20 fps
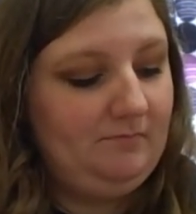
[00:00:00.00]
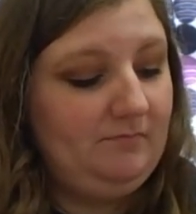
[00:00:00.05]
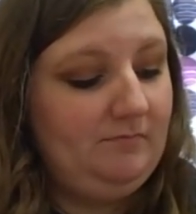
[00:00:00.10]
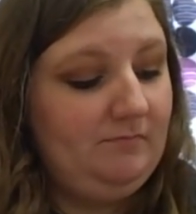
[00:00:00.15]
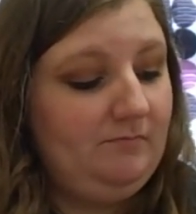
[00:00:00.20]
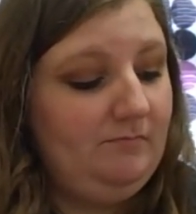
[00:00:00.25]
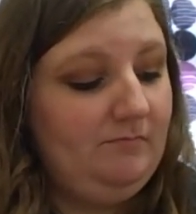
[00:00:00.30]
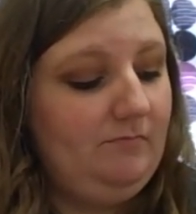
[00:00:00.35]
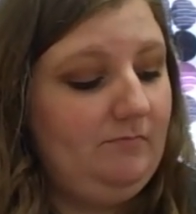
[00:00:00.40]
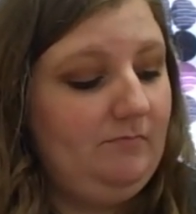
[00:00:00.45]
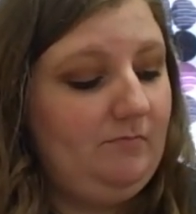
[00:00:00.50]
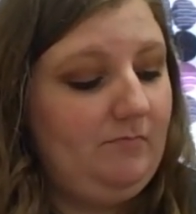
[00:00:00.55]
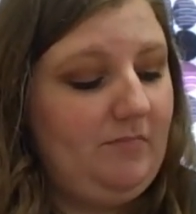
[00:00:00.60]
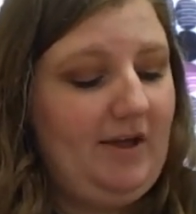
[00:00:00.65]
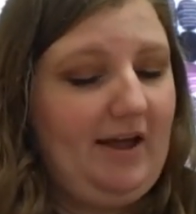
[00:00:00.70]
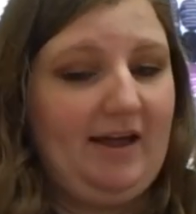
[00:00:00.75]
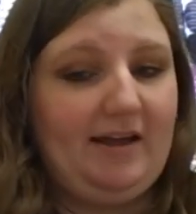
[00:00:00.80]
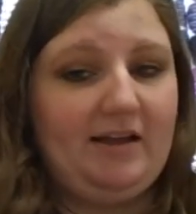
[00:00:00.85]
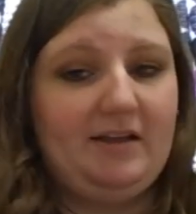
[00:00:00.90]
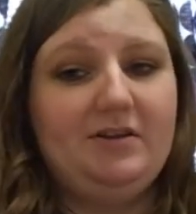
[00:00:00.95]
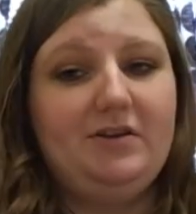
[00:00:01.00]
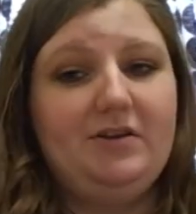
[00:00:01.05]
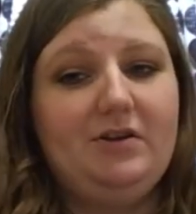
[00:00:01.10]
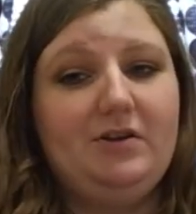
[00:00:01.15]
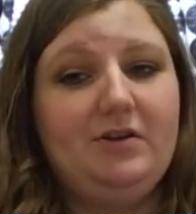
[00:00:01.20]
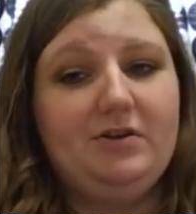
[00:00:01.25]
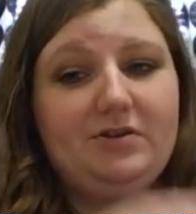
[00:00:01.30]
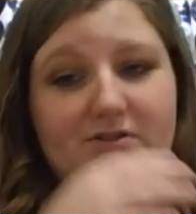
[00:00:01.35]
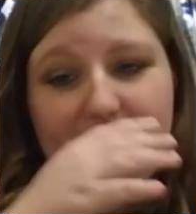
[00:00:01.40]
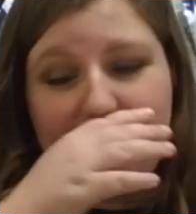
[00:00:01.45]
Okay, so
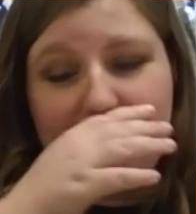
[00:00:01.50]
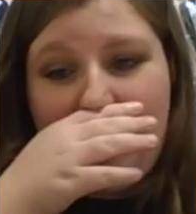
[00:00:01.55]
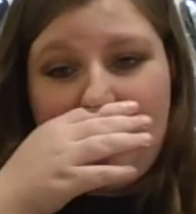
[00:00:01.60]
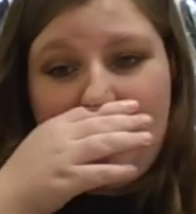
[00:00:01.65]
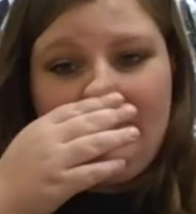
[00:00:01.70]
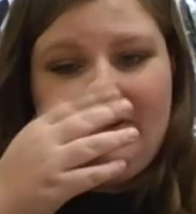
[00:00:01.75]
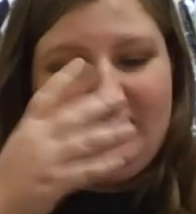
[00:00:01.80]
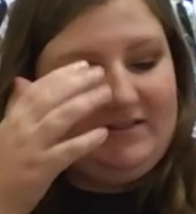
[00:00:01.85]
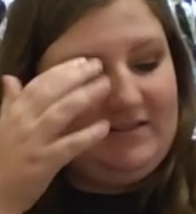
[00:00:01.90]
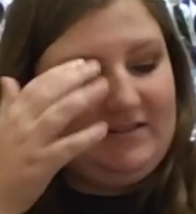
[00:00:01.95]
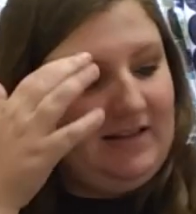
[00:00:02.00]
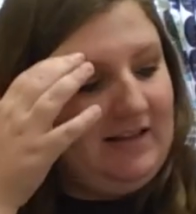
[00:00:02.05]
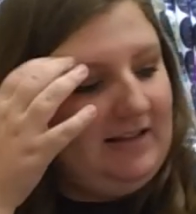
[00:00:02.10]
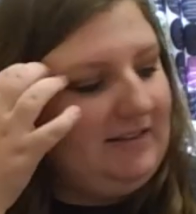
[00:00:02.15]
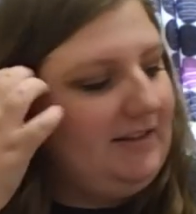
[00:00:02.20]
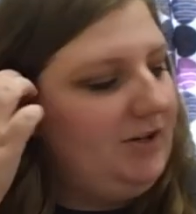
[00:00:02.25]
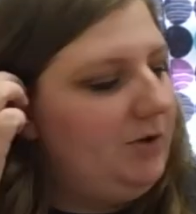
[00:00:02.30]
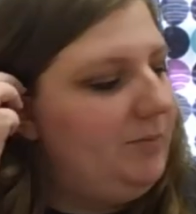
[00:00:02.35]
that was a little bit